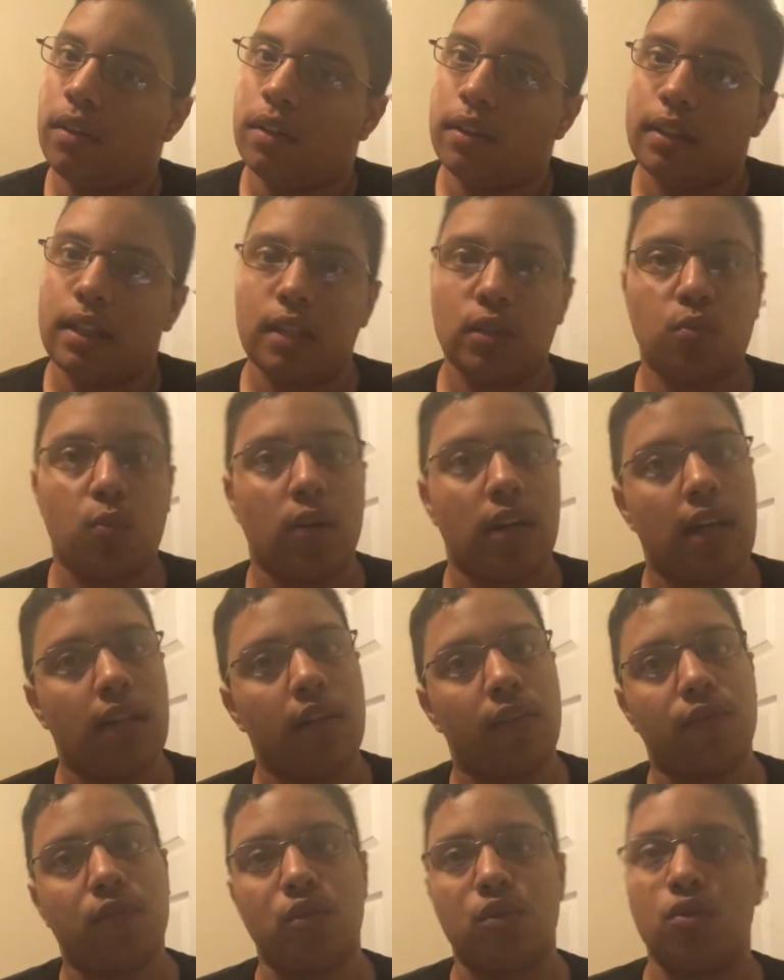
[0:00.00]
That's what I
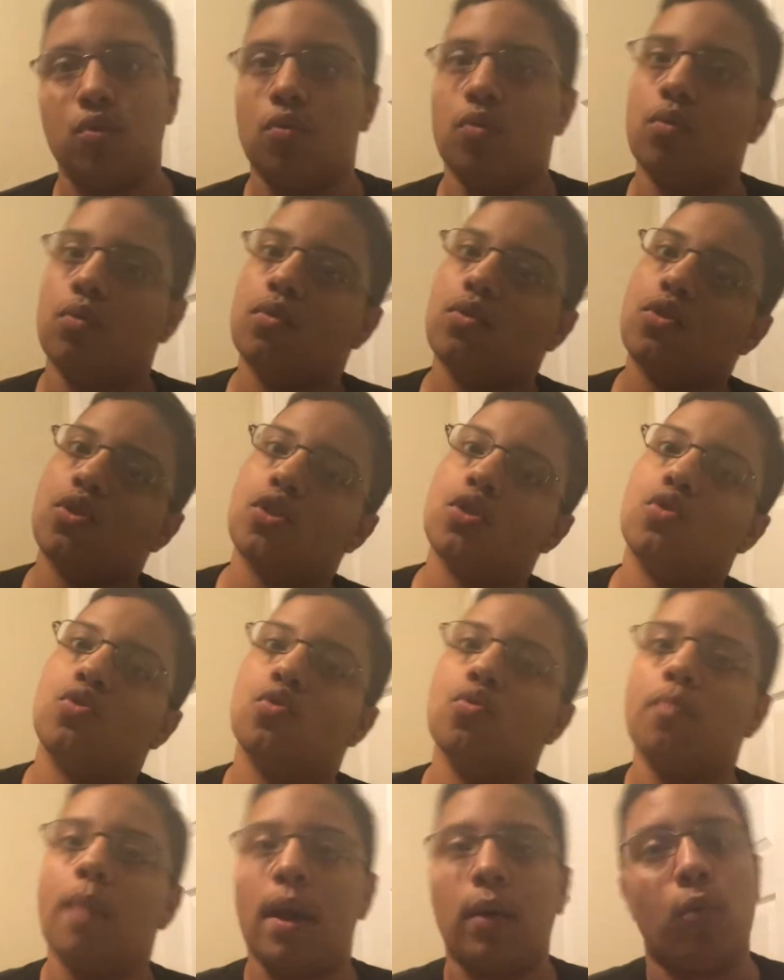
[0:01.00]
love to do. Just
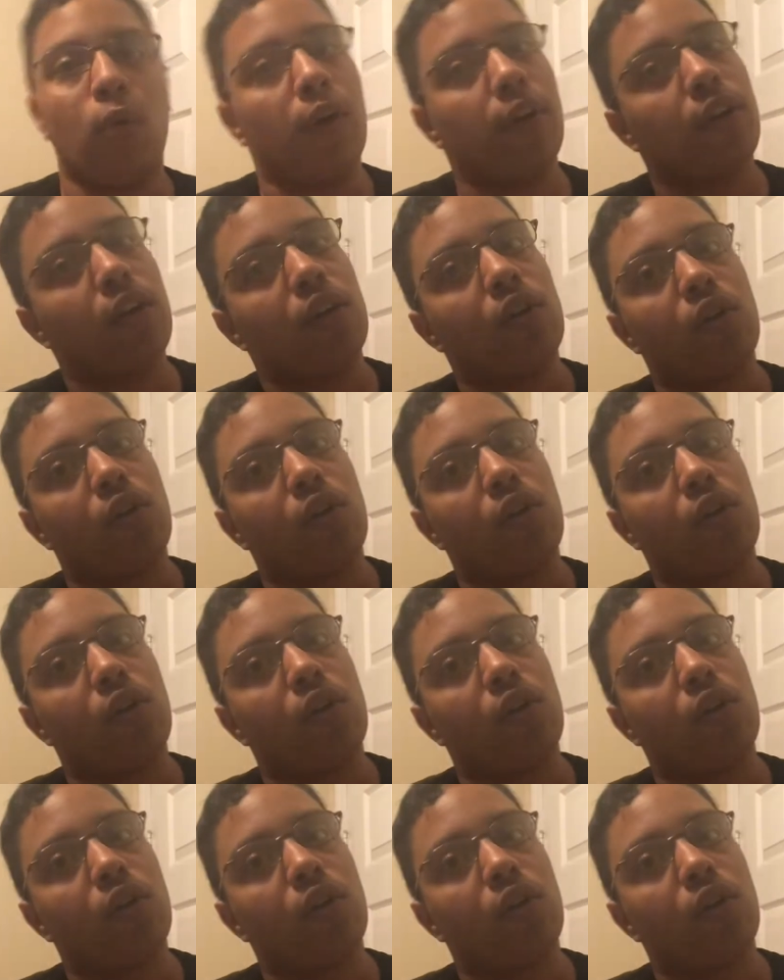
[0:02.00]
do my work,